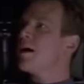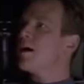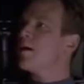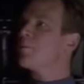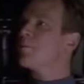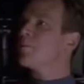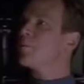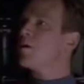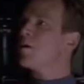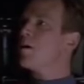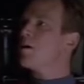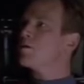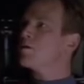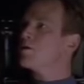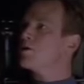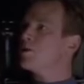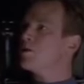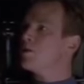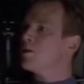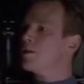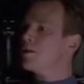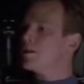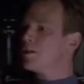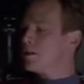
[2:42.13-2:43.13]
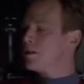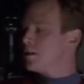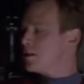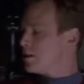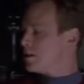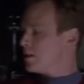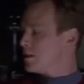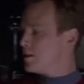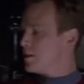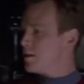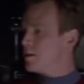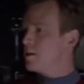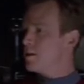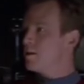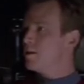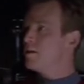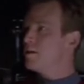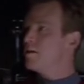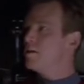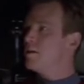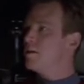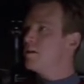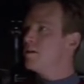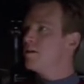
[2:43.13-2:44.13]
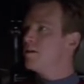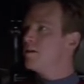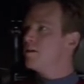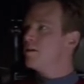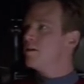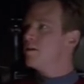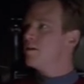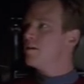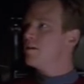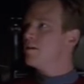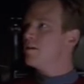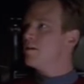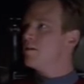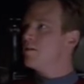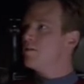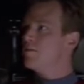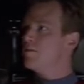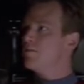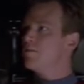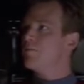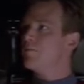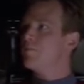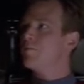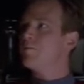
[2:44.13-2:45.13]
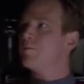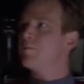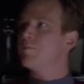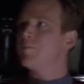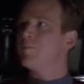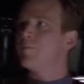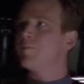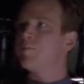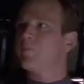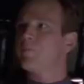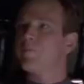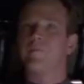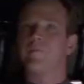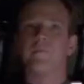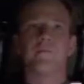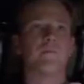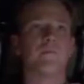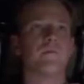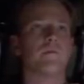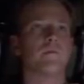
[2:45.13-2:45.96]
our approach. All stop. Shields up.